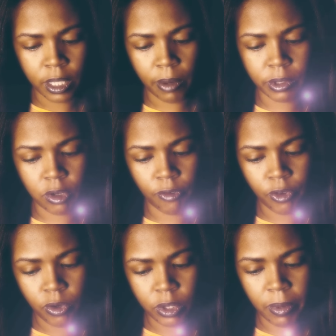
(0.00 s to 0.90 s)
that was
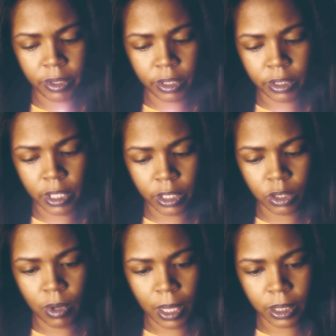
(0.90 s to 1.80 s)
confused about their
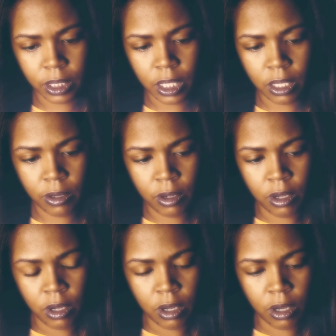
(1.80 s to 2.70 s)
sexuality,
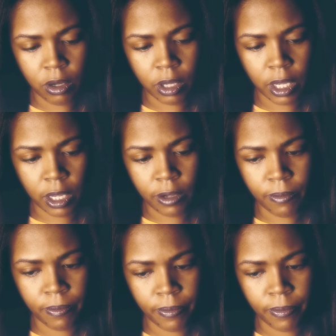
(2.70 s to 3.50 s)
okay?